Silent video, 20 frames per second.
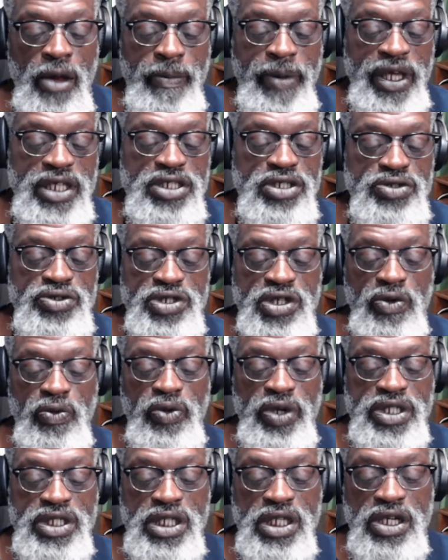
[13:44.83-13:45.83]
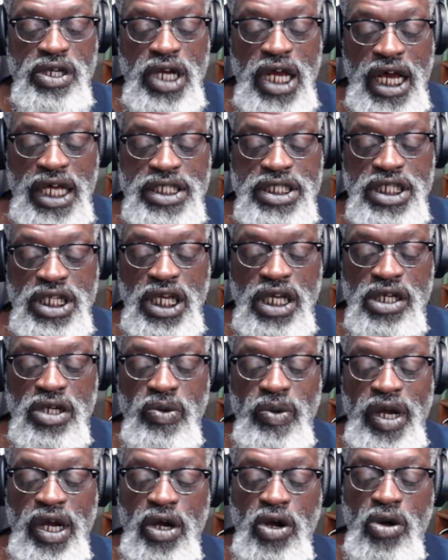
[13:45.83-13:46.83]
Pastor Yusuf Weston, Elder Agini, Elder
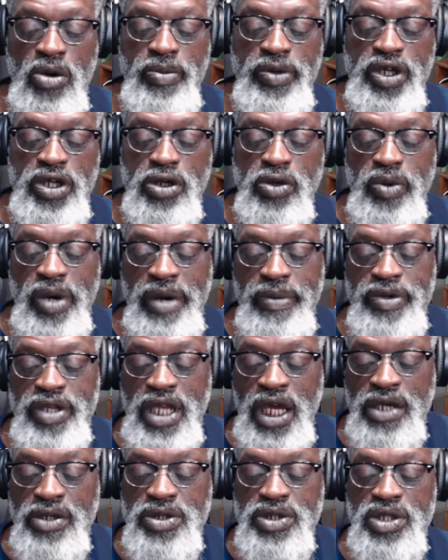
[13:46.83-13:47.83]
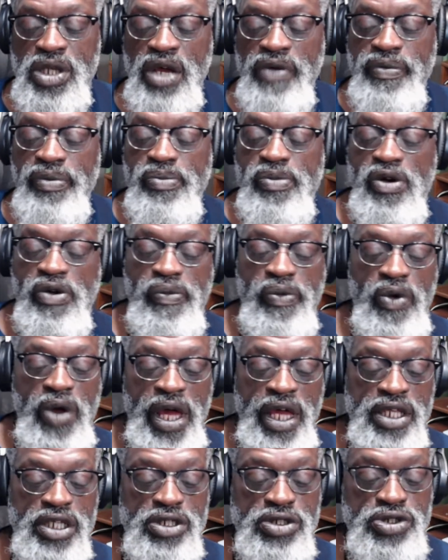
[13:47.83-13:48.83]
Ron Coleman, Elder Robert Donaldson, Alfred Bravo
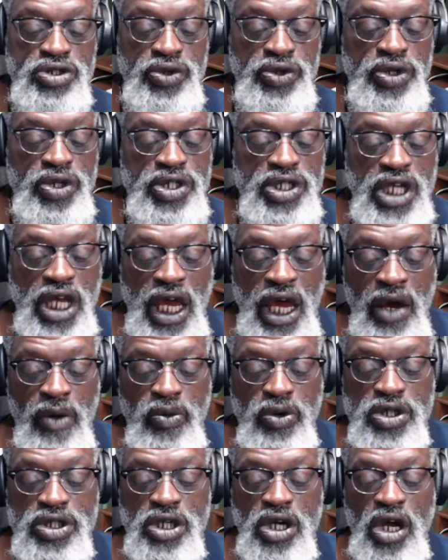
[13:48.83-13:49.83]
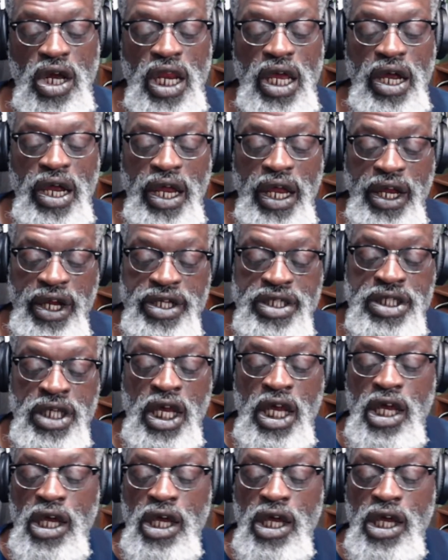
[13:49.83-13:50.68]
Actor Jr., Jay Edwards, Carla Harris,